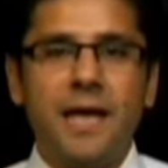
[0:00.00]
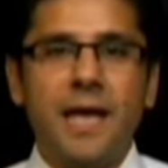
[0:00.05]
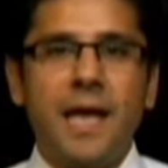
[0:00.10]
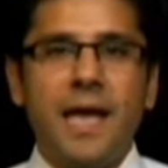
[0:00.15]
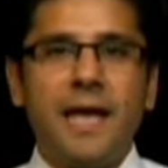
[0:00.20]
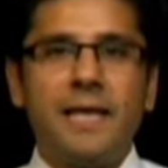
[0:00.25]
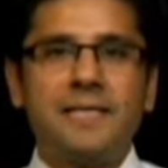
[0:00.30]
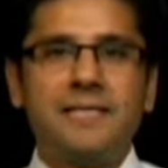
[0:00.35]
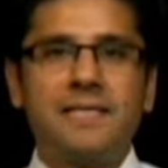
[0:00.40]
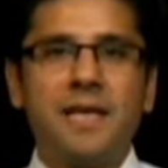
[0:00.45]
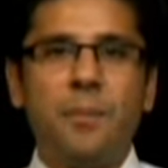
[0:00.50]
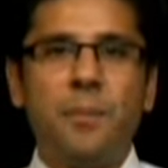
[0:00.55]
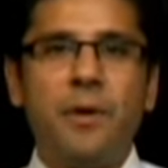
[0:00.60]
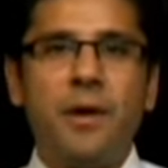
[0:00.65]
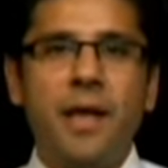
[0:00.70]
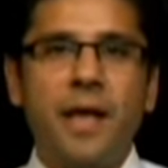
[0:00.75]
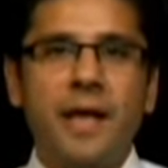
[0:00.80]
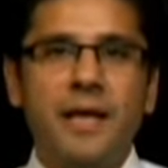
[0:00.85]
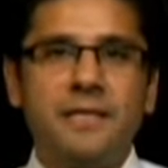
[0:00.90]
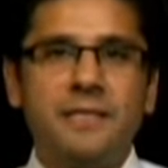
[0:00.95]
As summer
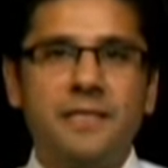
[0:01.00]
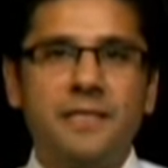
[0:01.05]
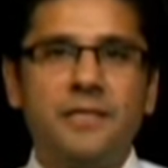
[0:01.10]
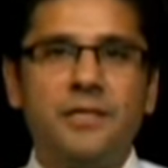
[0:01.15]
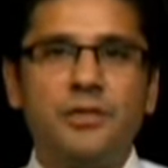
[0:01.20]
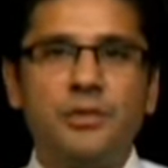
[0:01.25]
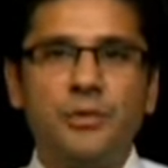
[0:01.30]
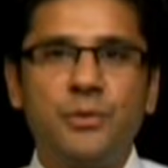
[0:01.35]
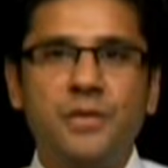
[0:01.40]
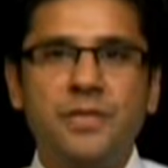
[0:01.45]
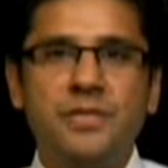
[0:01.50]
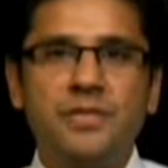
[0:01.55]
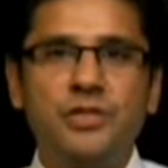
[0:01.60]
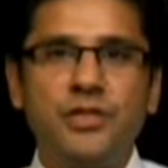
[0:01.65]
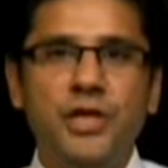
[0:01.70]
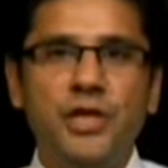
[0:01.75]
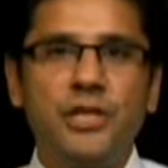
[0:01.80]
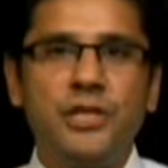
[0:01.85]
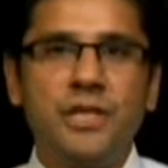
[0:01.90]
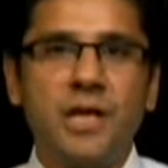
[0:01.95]
ends and the trees
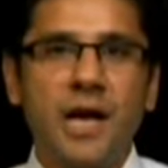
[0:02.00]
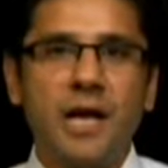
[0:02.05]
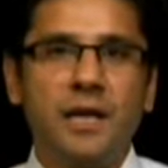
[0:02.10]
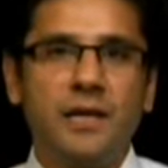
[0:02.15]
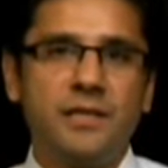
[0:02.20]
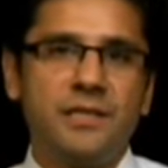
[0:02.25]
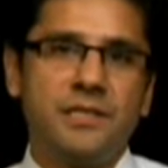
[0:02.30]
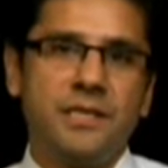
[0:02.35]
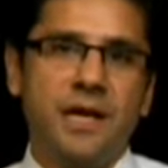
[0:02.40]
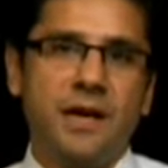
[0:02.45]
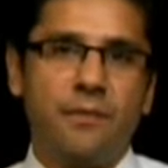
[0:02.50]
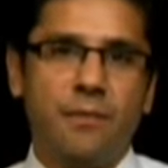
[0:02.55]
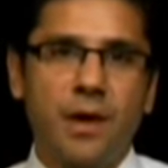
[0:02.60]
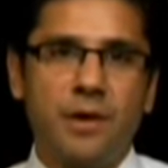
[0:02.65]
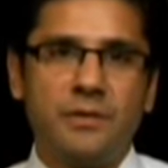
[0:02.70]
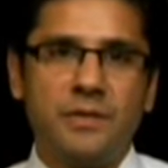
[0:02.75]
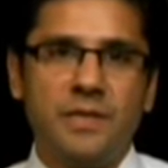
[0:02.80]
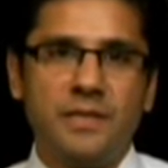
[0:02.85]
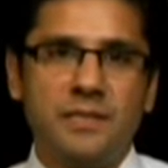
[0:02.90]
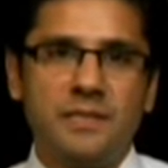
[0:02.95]
change colors
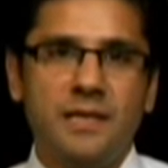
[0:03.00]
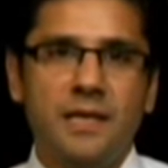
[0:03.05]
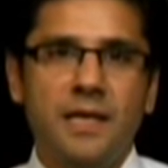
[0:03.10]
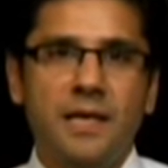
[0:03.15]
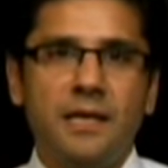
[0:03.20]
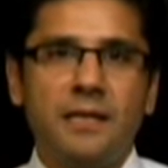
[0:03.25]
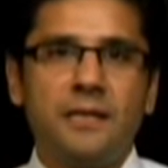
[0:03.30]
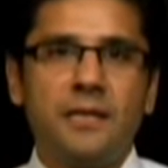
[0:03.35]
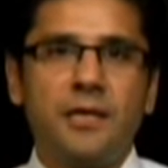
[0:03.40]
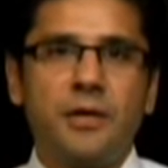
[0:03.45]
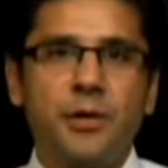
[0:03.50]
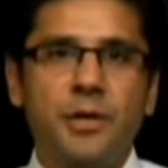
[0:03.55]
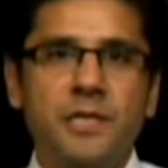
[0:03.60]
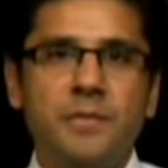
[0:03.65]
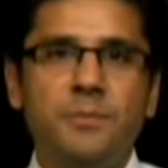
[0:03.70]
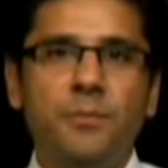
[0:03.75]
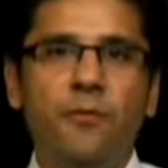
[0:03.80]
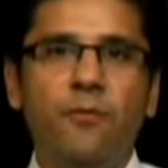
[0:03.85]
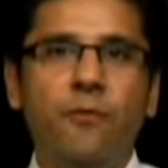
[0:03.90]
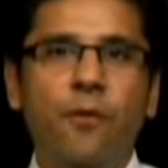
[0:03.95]
around us, the
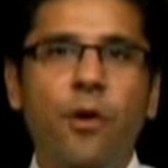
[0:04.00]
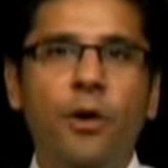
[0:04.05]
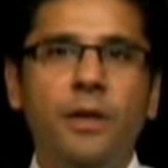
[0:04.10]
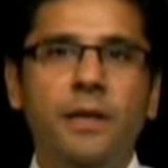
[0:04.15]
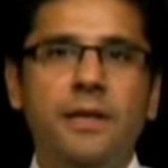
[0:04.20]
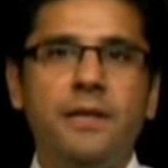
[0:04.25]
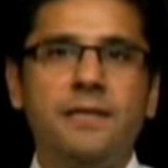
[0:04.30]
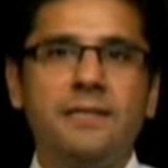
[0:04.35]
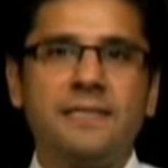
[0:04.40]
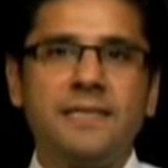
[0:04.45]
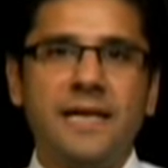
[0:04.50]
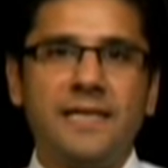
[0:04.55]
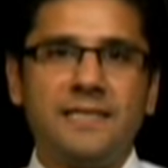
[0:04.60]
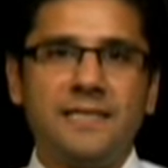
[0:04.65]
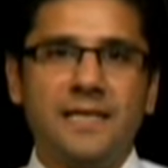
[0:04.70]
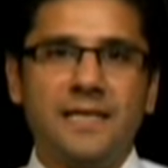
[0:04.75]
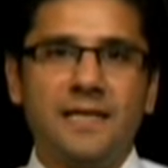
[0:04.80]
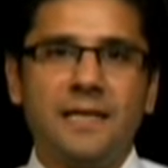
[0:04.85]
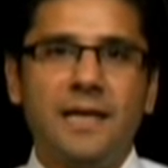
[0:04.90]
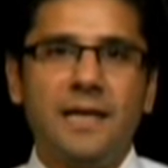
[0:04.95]
crisp fall air sets
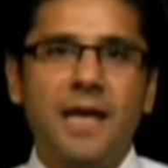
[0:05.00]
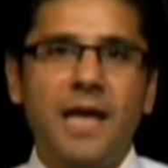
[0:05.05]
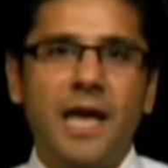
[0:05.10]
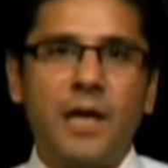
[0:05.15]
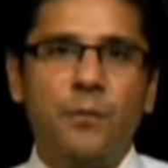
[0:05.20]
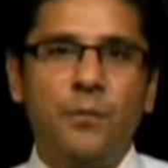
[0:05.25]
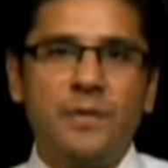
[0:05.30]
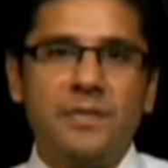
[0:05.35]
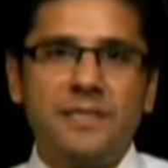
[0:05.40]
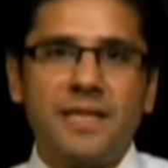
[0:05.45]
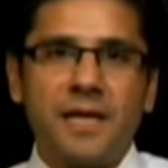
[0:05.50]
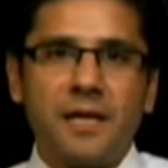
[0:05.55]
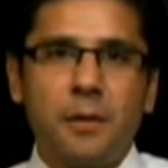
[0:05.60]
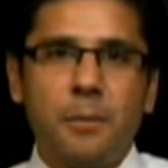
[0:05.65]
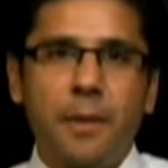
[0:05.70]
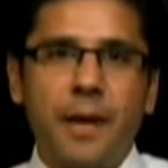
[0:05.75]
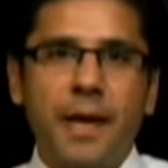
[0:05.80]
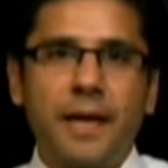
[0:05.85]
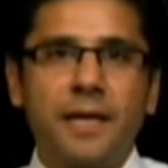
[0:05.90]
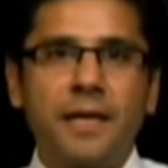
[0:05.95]
in and we settle
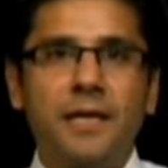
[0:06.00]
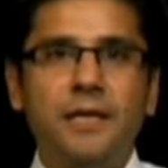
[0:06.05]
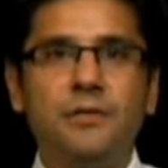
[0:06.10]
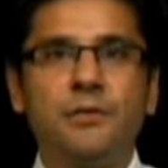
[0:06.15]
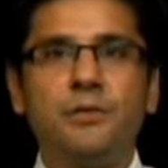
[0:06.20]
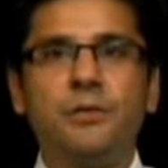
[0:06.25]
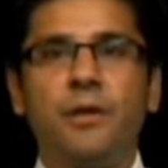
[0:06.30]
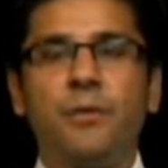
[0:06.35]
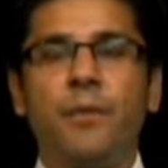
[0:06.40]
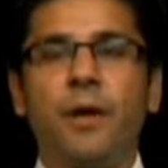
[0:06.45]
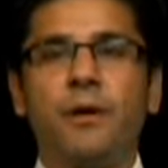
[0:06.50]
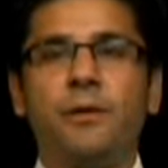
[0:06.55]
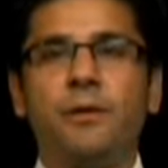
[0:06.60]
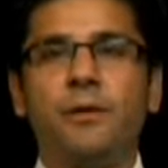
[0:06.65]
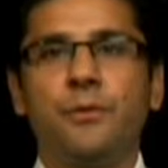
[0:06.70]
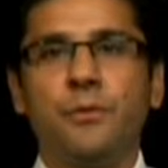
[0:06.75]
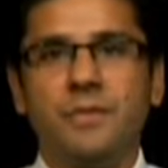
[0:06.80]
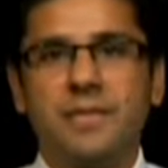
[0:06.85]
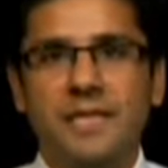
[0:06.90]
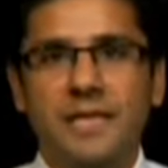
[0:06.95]
back into the regular
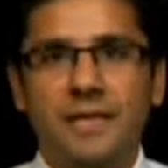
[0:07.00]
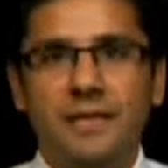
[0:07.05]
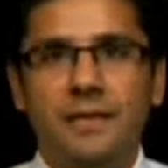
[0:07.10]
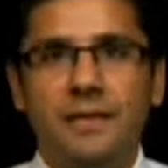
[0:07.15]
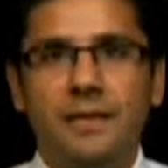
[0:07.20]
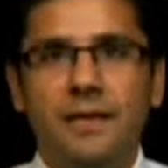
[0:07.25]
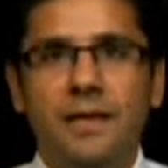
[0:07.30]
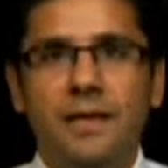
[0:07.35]
routine.